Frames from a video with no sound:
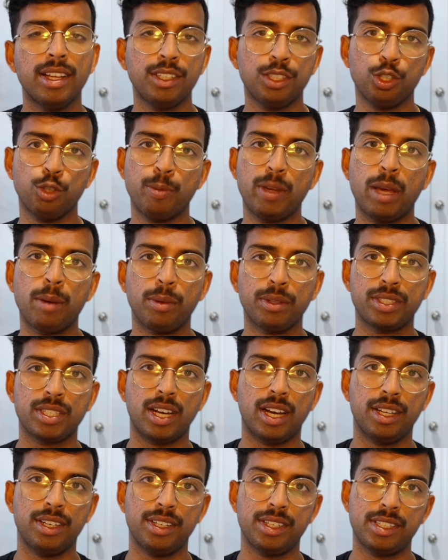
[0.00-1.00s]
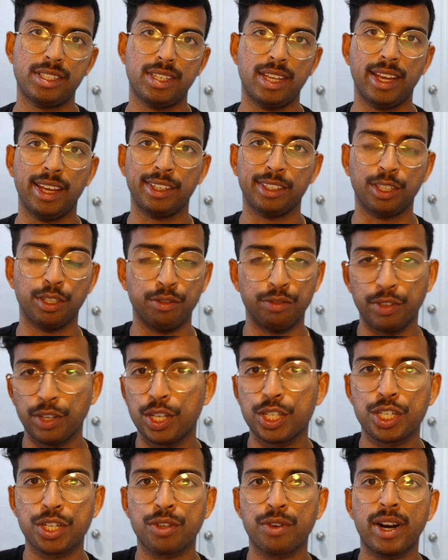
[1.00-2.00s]
You'll be able to understand
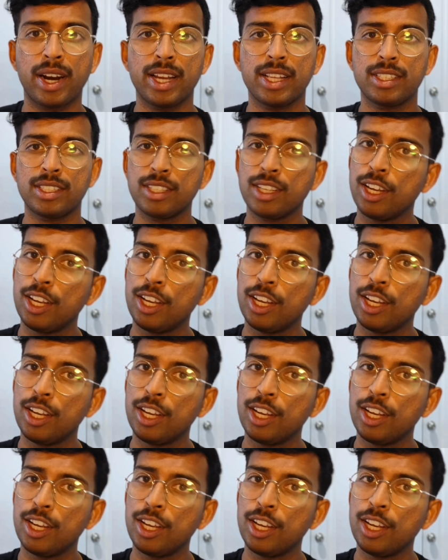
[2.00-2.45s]
conversion rates,